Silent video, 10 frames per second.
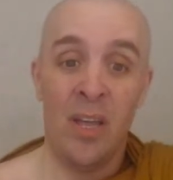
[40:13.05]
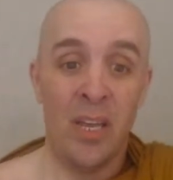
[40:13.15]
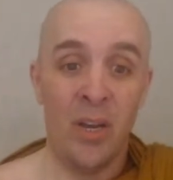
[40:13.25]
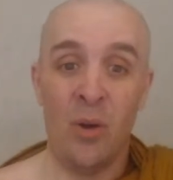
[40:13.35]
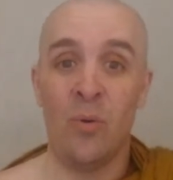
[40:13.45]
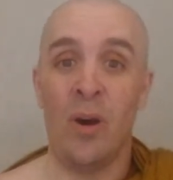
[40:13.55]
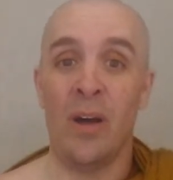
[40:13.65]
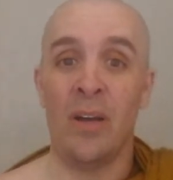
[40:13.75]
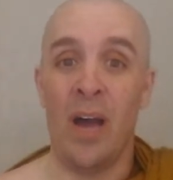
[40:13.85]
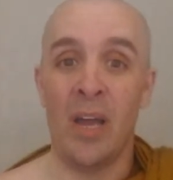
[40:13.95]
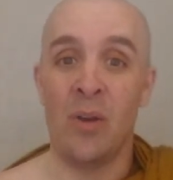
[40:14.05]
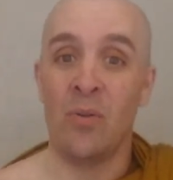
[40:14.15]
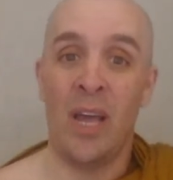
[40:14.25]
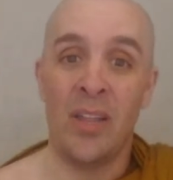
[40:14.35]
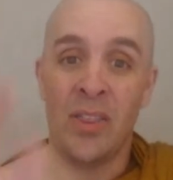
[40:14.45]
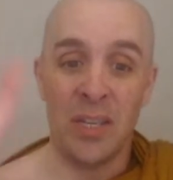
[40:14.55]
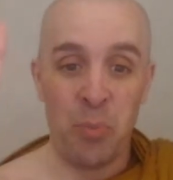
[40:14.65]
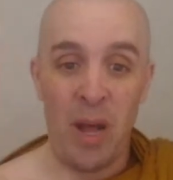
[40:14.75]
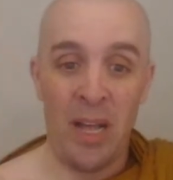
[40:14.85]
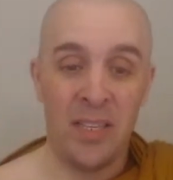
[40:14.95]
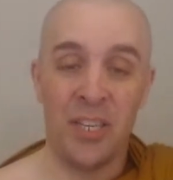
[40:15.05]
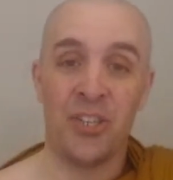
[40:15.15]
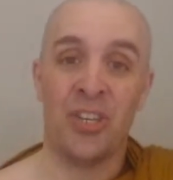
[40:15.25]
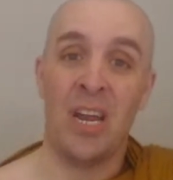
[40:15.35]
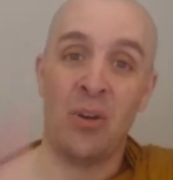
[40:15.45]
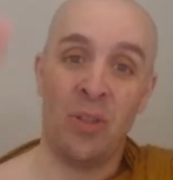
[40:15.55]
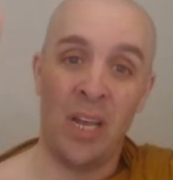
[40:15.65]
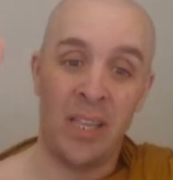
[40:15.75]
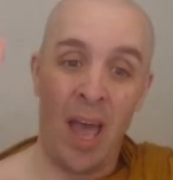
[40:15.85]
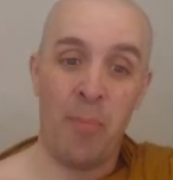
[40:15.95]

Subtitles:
I don't like this politician, I don't like